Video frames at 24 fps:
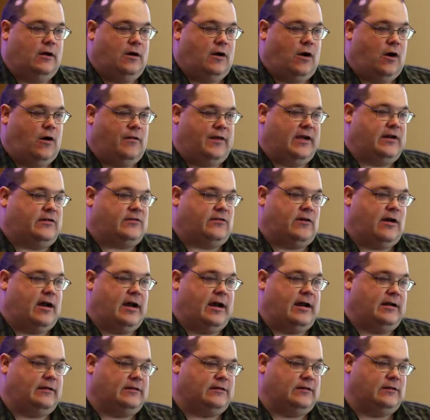Are they
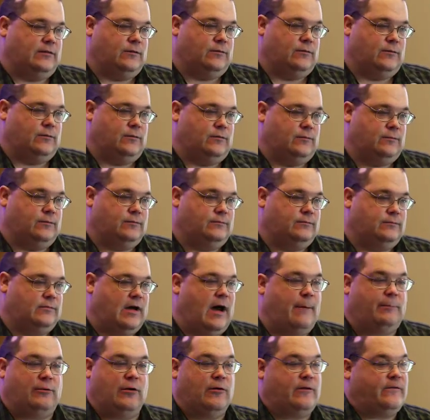trying to
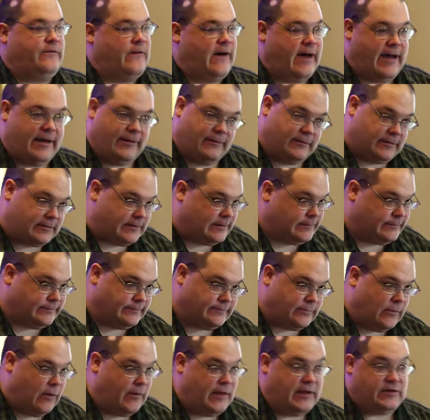upload files?
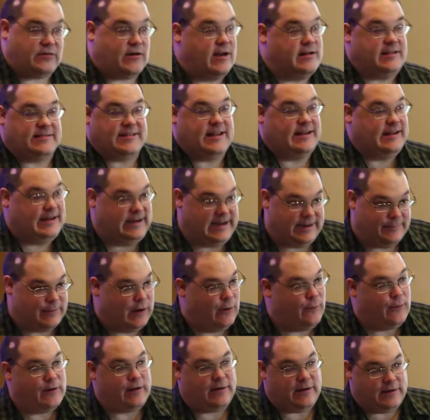Are they trying to send an email?
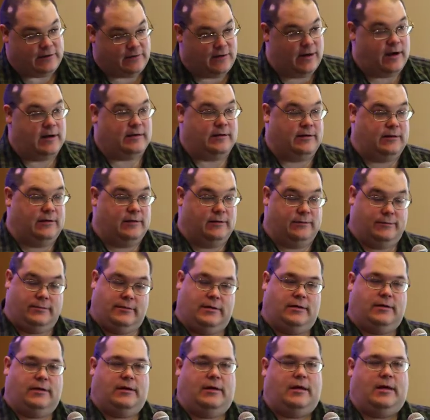What are they trying to do?
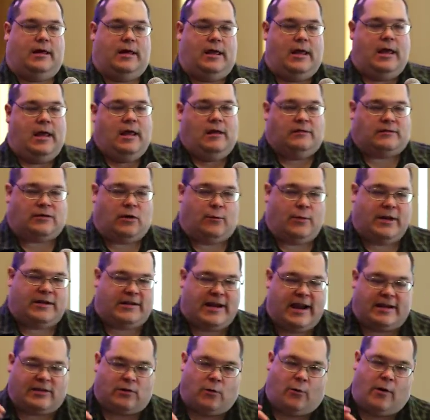So we
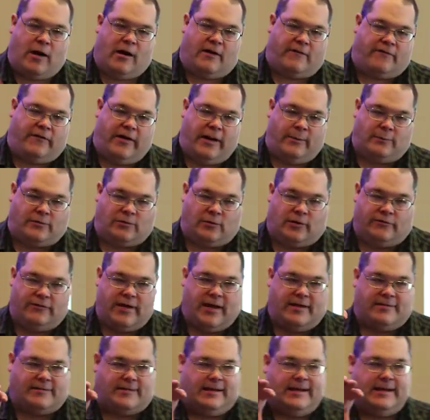take the wireframe sort of
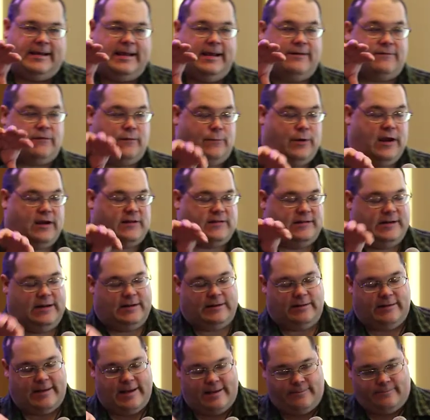as information
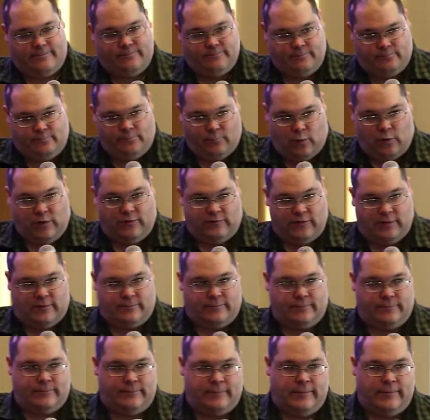into that point of view.